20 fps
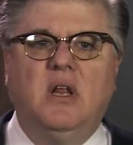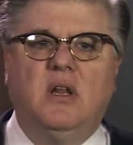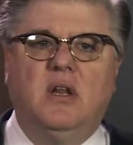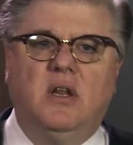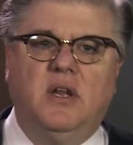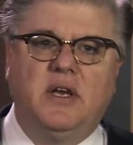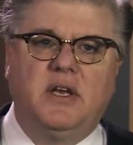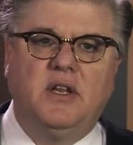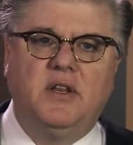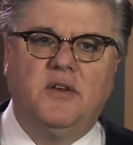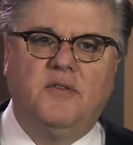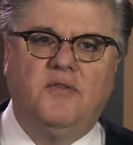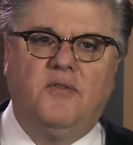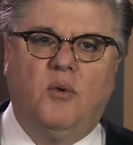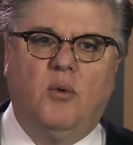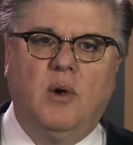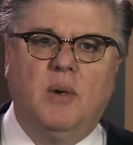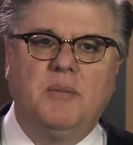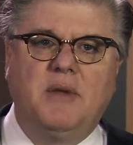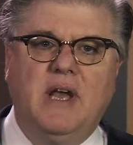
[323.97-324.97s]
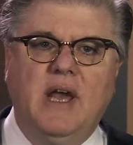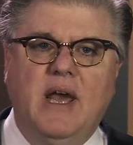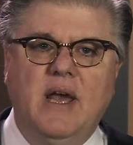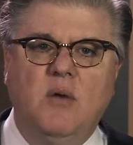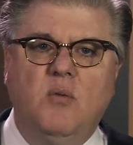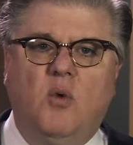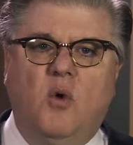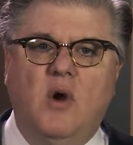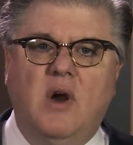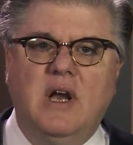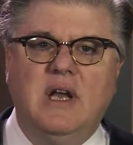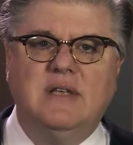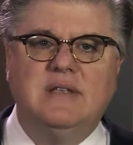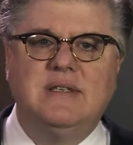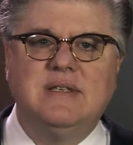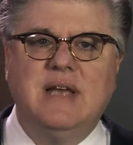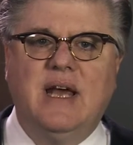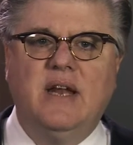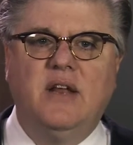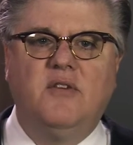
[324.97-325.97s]
look at the Form K-1
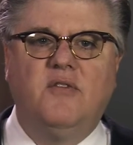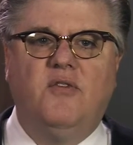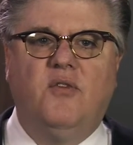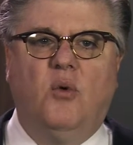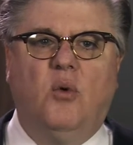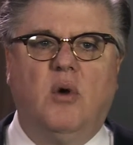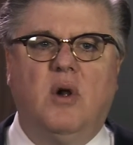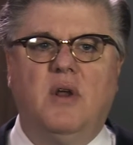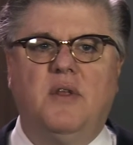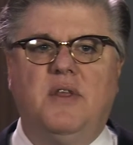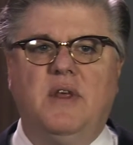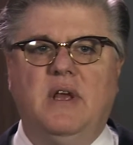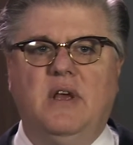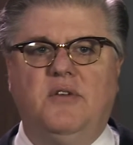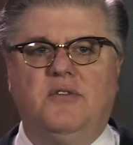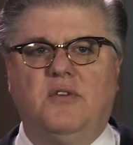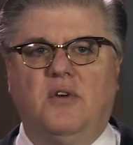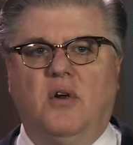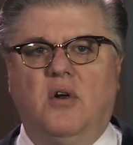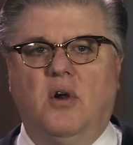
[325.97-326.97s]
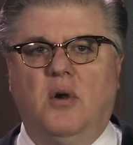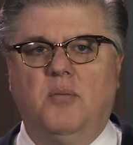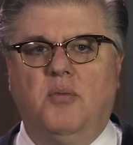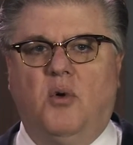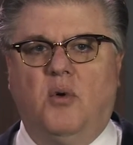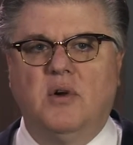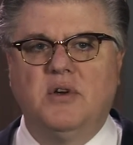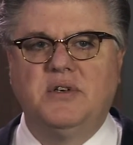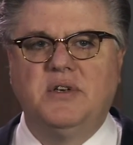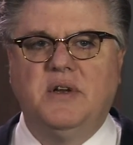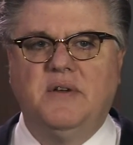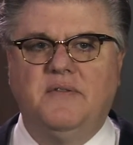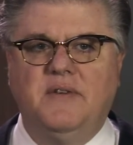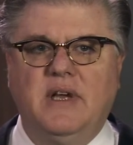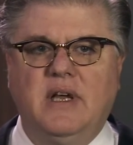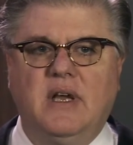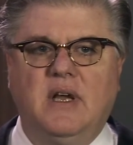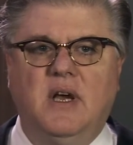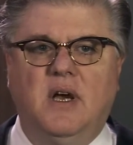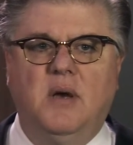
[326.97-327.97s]
setting forth his or her portion of
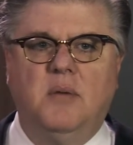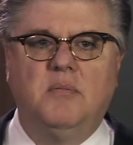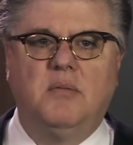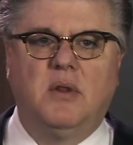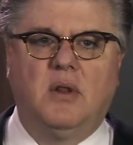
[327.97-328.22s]
income,